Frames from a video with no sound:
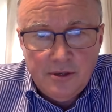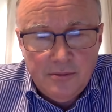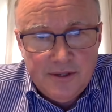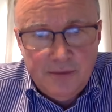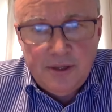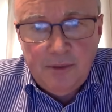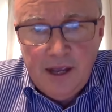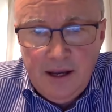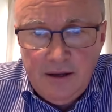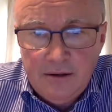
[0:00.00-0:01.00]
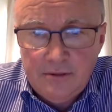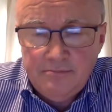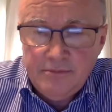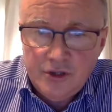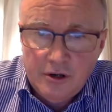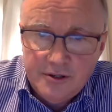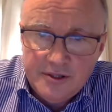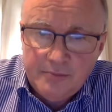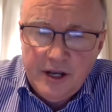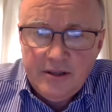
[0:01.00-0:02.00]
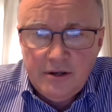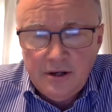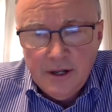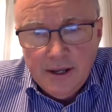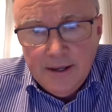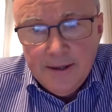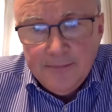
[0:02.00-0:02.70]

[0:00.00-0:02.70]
Someone comes in with a pain or shortness of breath or